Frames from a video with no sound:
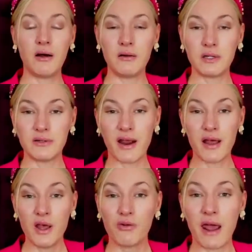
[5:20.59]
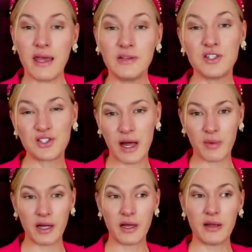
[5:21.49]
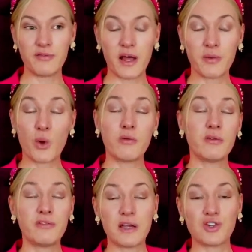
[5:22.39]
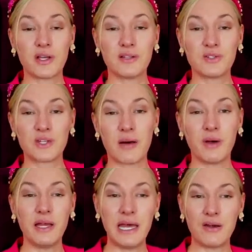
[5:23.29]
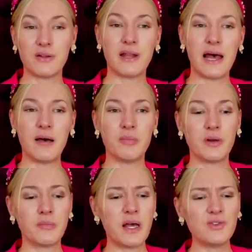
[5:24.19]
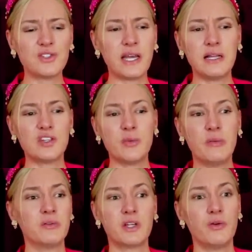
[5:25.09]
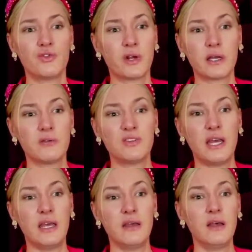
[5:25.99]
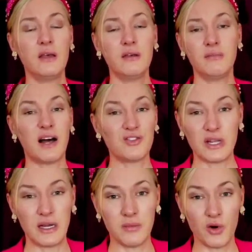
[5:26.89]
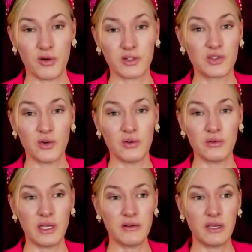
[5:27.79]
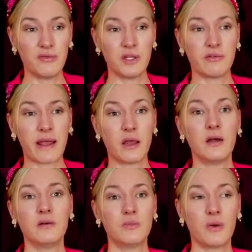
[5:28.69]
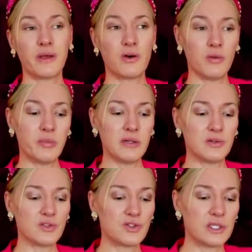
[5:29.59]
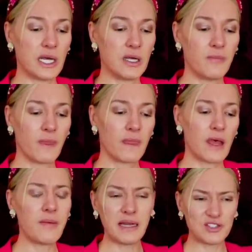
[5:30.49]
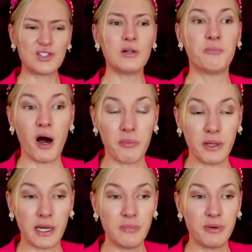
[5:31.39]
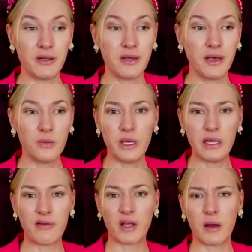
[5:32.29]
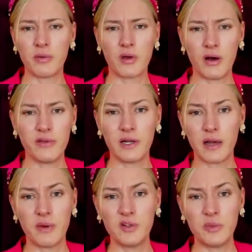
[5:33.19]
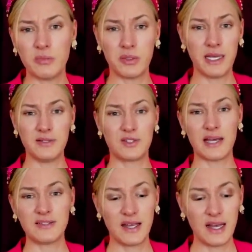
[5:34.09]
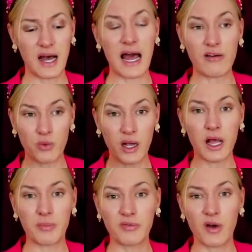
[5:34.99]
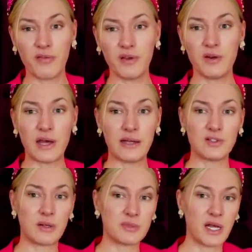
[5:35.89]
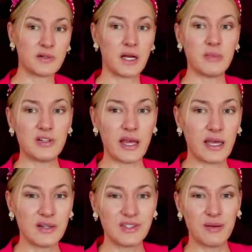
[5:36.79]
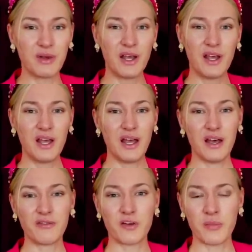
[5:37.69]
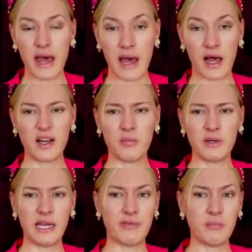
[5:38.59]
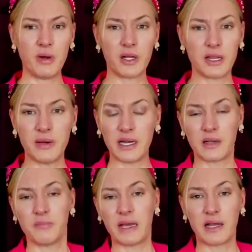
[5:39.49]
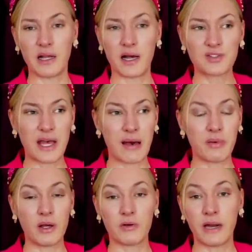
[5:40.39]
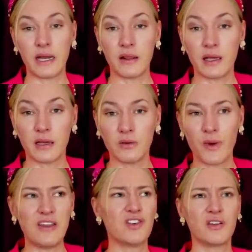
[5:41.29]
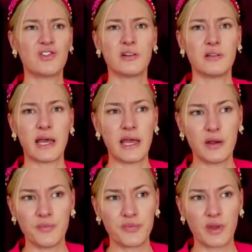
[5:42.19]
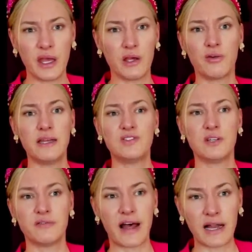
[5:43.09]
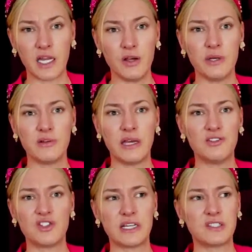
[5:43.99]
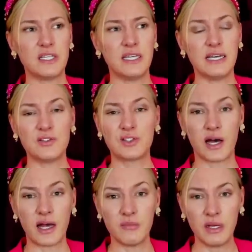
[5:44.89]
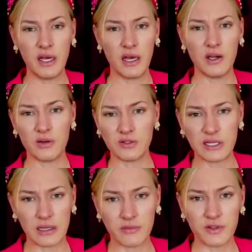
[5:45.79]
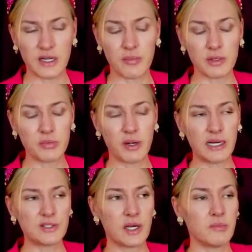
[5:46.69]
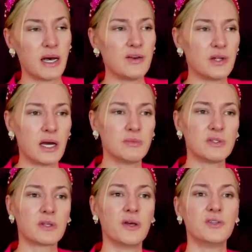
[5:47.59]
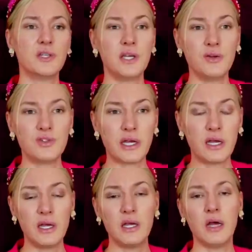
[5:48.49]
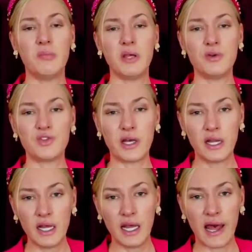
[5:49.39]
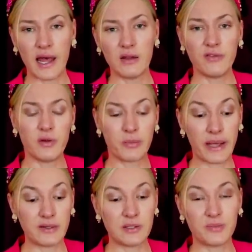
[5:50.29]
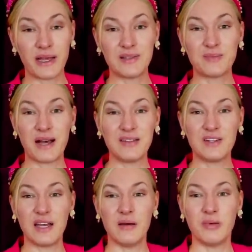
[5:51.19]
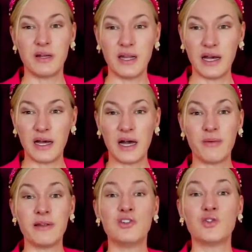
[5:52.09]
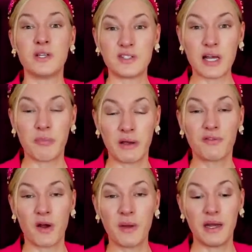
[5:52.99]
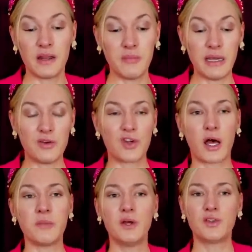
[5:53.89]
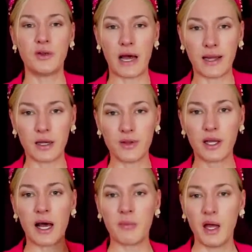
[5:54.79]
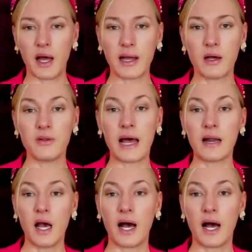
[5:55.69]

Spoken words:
Earl Grey in the summer. I find them quite refreshing in the summer here and there. But most English people don't drink tea much anymore at all, even the regular, what we call Builder's tea. I mean, it's still popular, but we have a cup of coffee like most people these days. I have one cup of coffee a day, and sometimes I'll be taking a sip from there. I don't believe in putting them in a big glass cabinet or anything and waiting until they increase in value in 60 years' time and you can sell them for double the price. No, my dear, I'm just going to use it, abuse it, and if it breaks, it breaks, my dear. But I will enjoy supping from it in the meantime. So yeah, I got the cup, I got that.